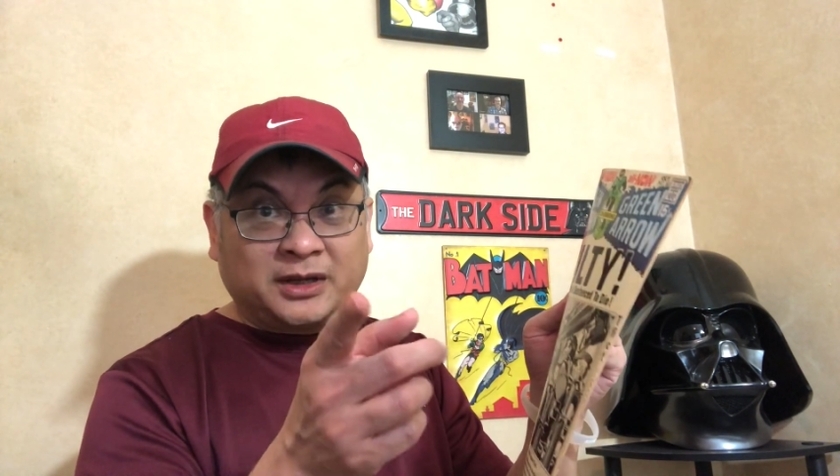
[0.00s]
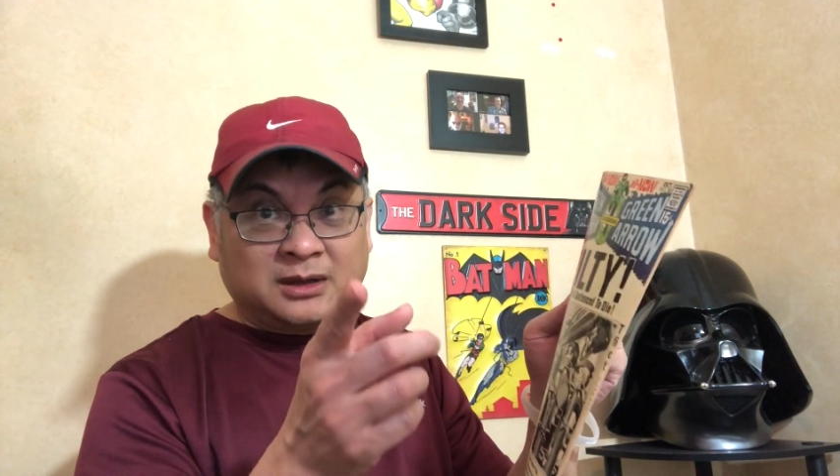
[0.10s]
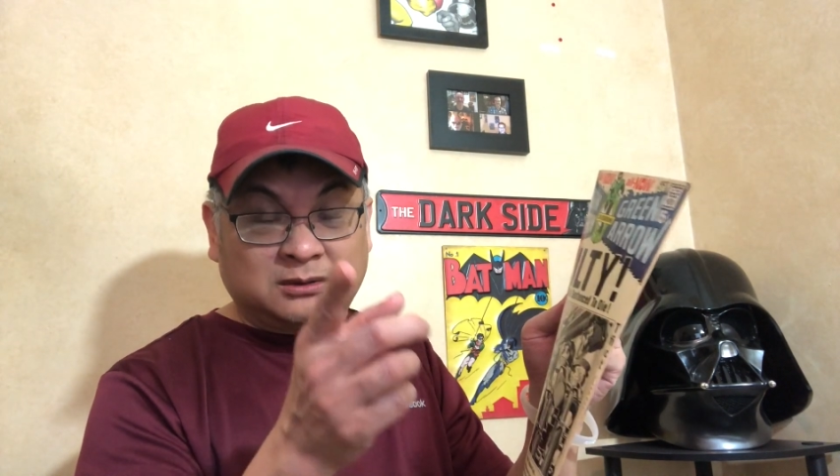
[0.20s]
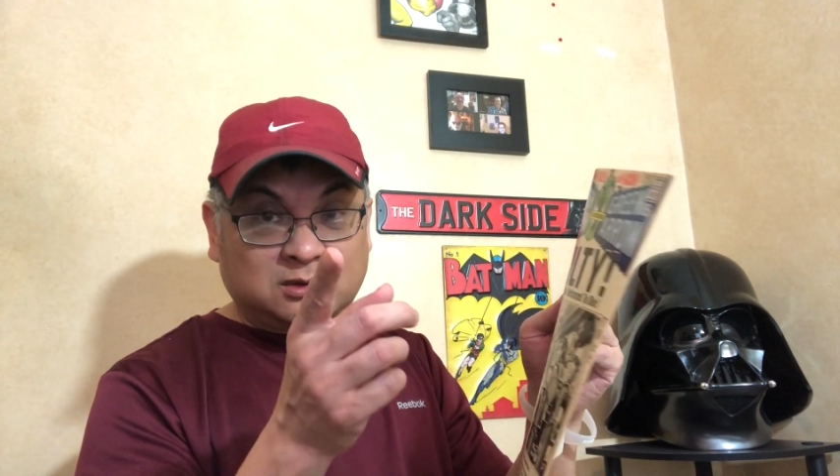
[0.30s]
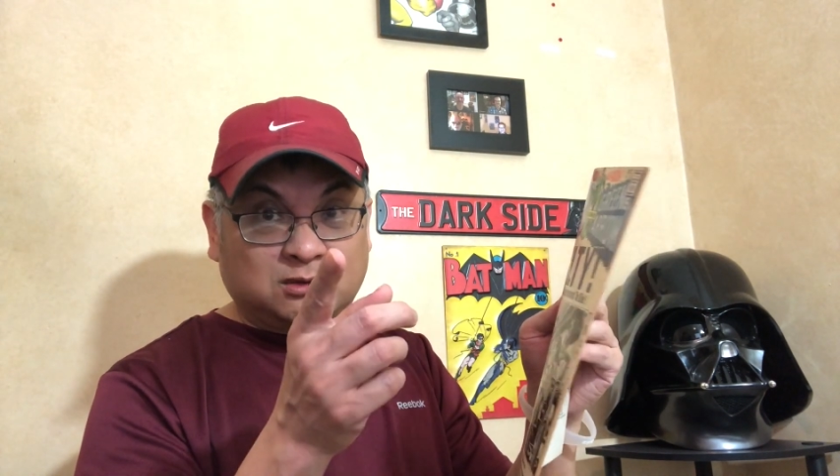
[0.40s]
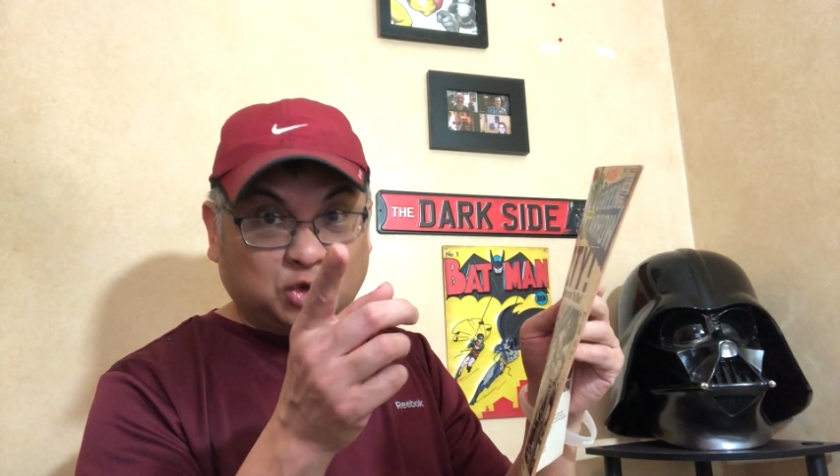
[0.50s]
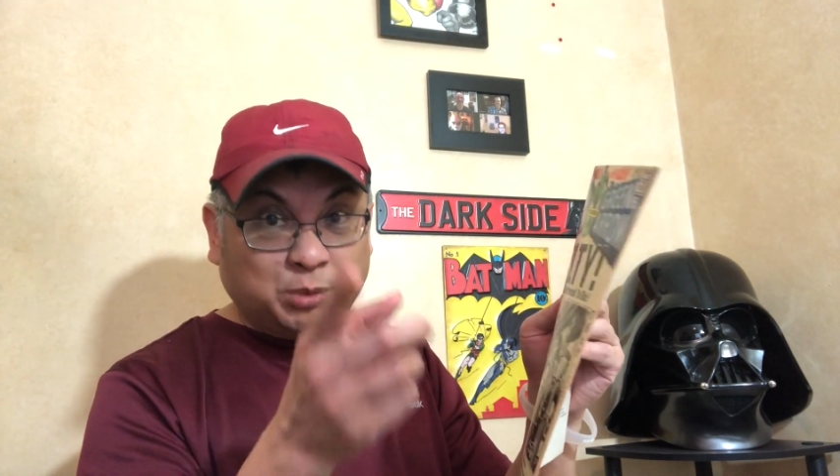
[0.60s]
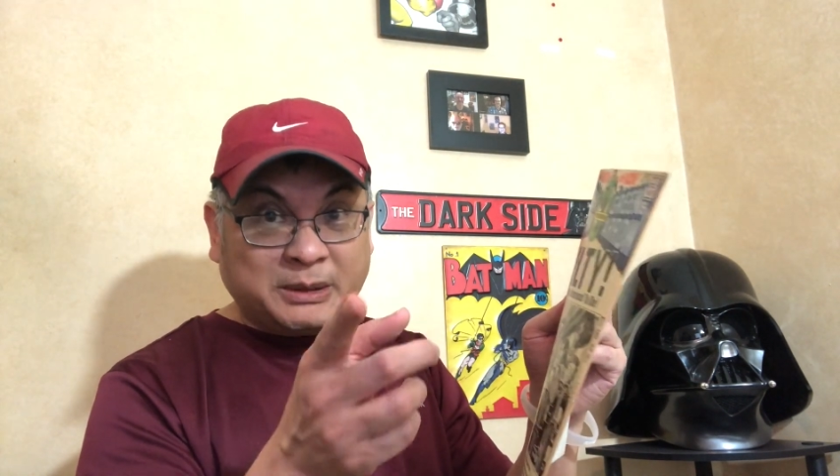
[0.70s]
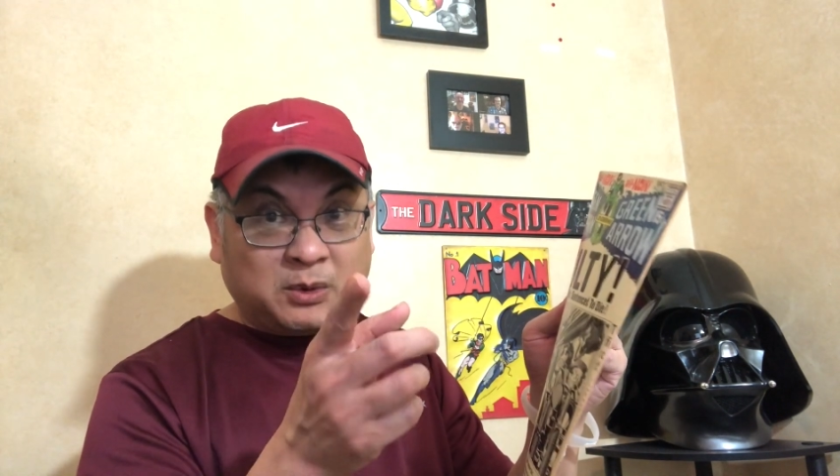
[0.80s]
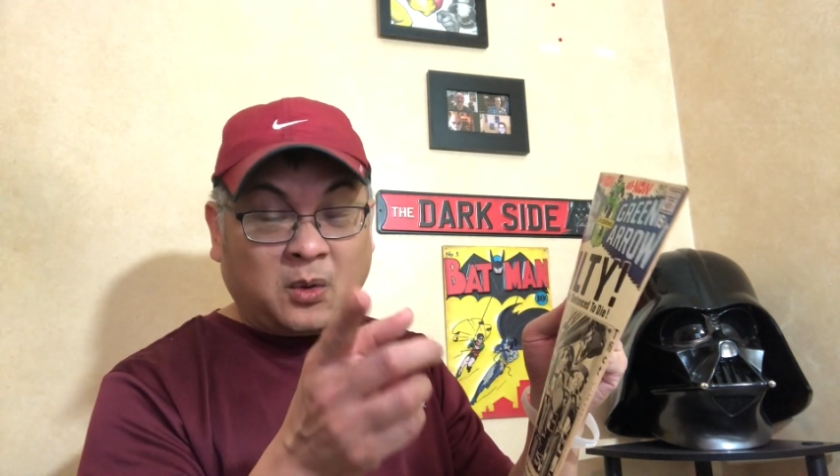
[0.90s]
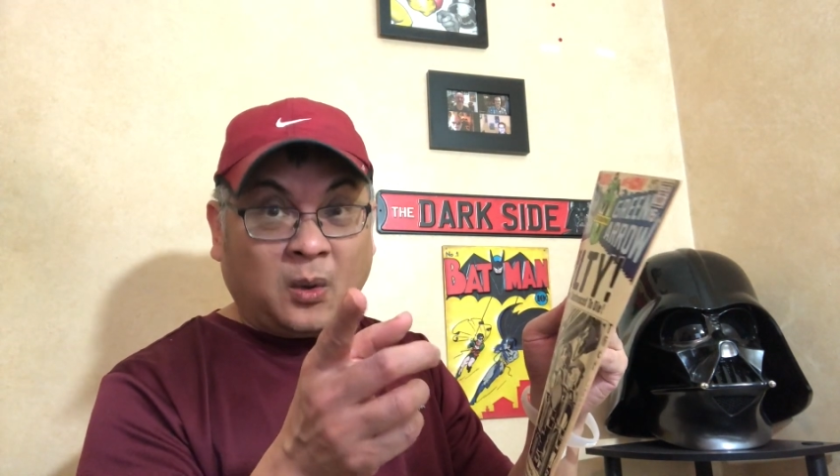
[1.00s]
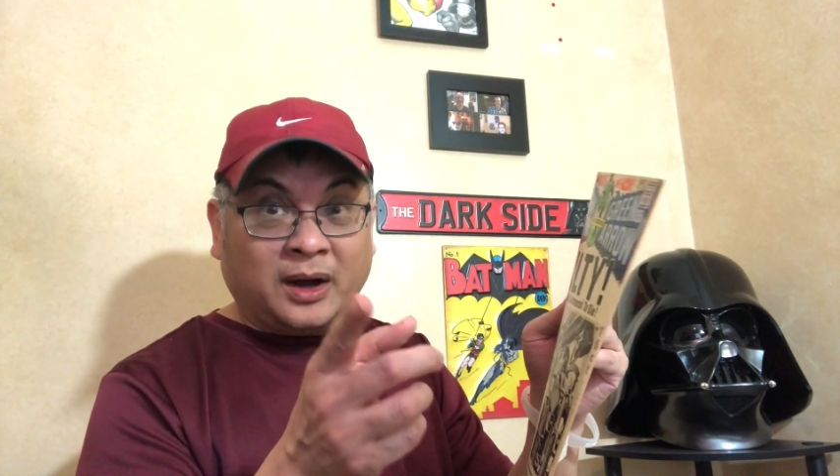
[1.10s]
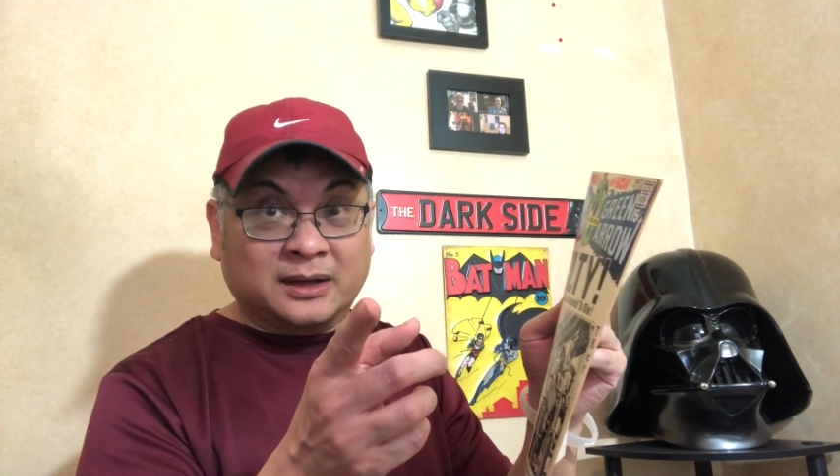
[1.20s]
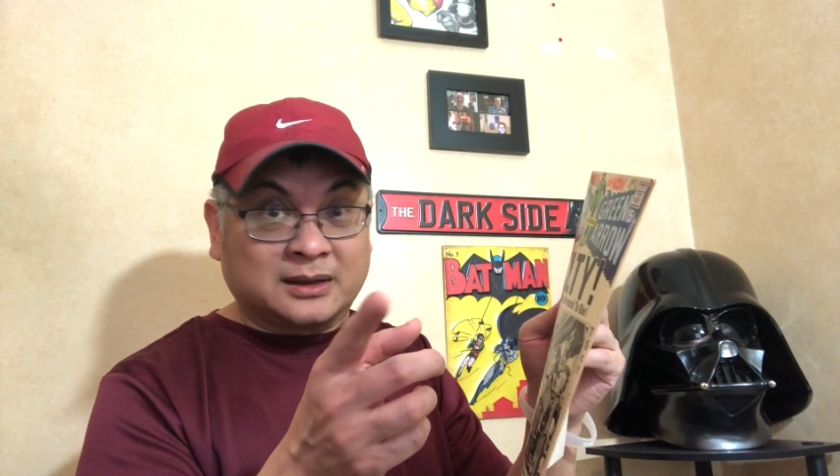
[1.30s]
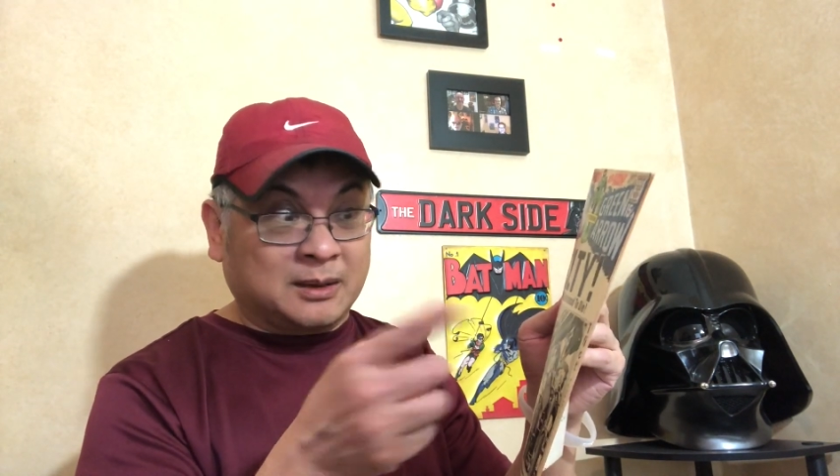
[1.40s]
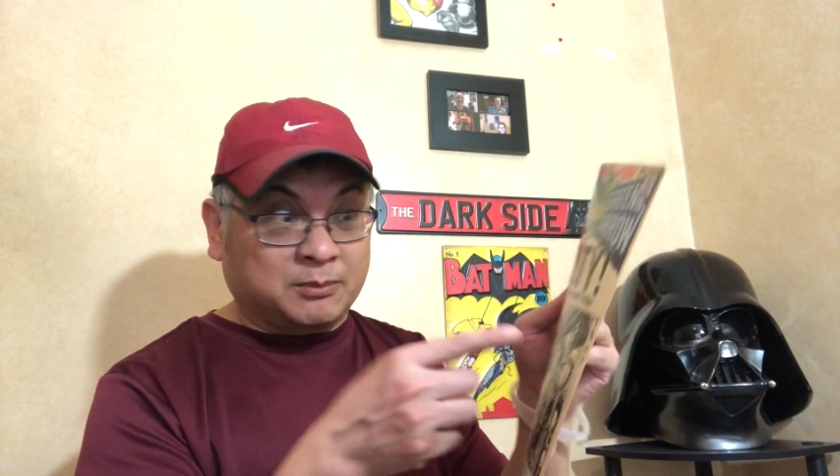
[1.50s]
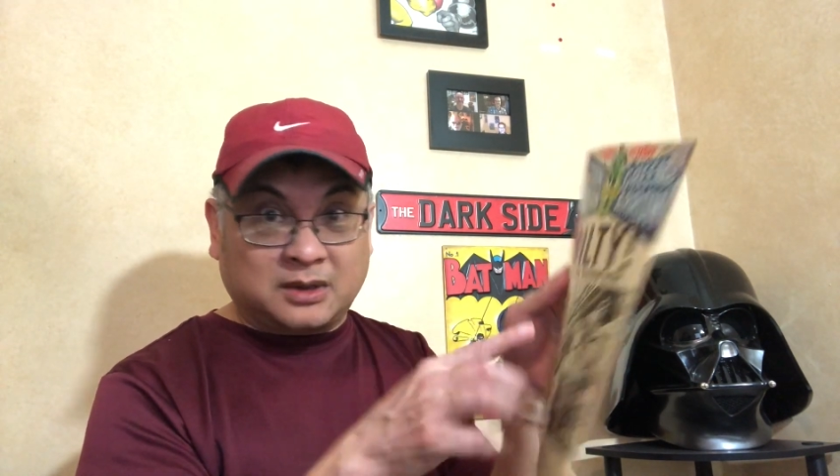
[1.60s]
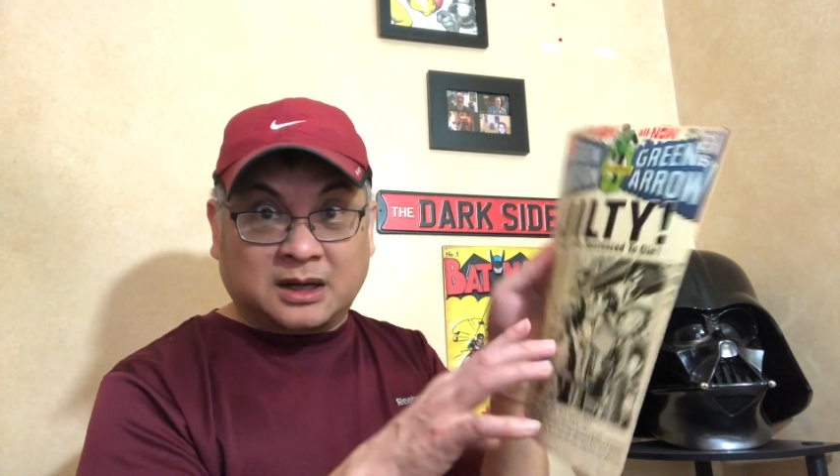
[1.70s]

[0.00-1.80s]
than two people want a